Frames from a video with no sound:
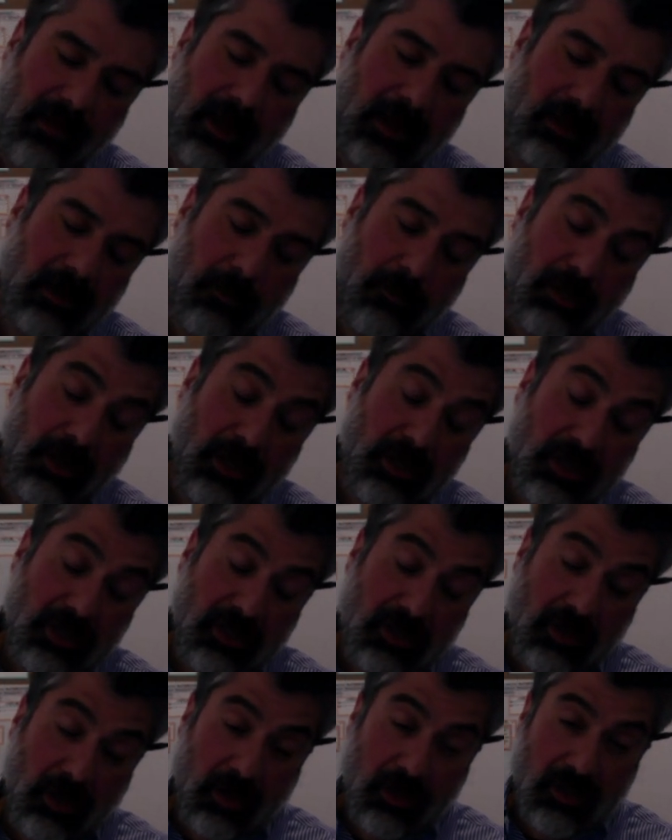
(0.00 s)
and the patient
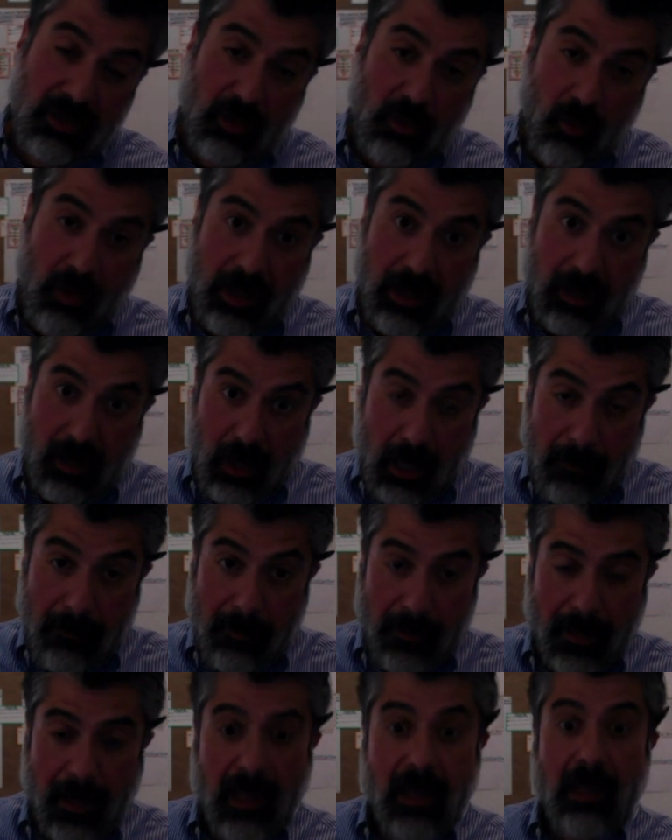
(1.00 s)
starts to wake up